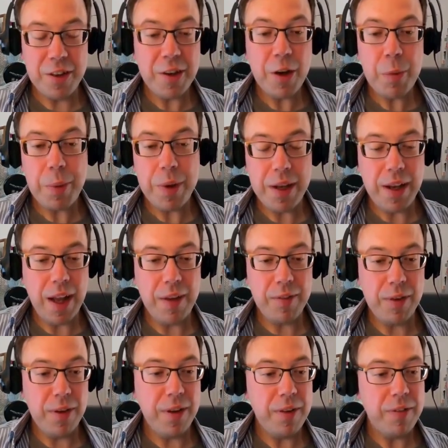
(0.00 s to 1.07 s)
at European
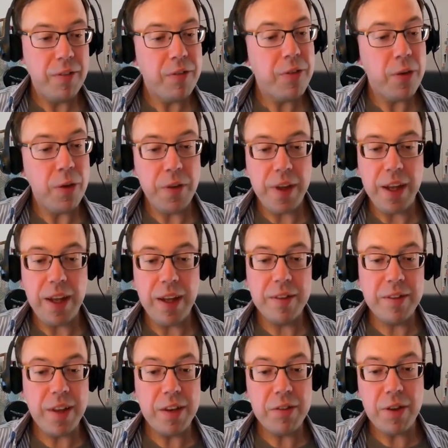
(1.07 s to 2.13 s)
level for the
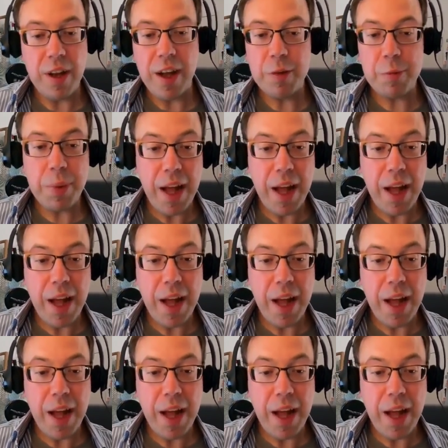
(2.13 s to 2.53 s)
centralized